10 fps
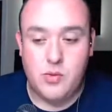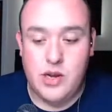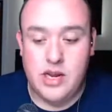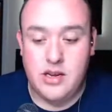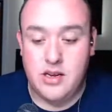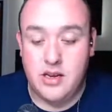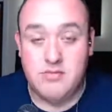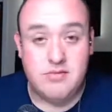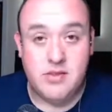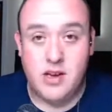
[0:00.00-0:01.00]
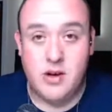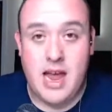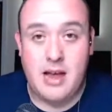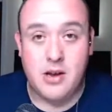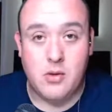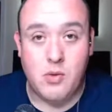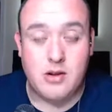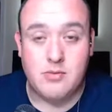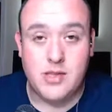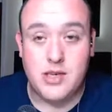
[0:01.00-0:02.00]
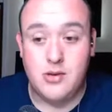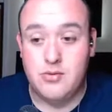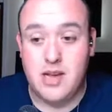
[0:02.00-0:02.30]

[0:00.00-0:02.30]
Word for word: week, you're ha- you're welcome to.